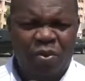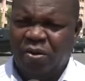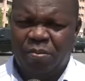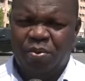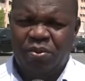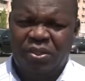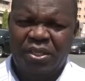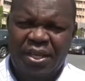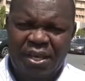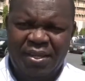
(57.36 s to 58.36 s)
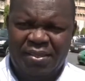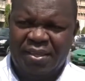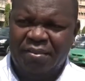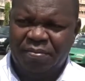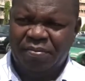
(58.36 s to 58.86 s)
We are not producing
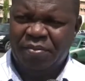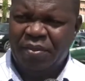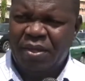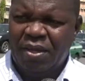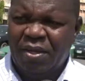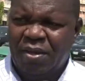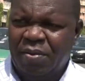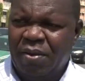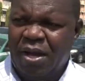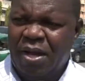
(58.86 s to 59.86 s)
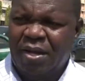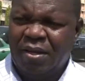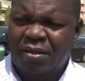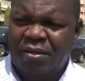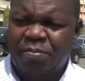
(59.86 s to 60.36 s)
anything. We are
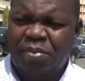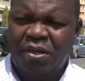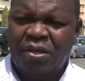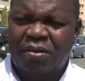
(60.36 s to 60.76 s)
depending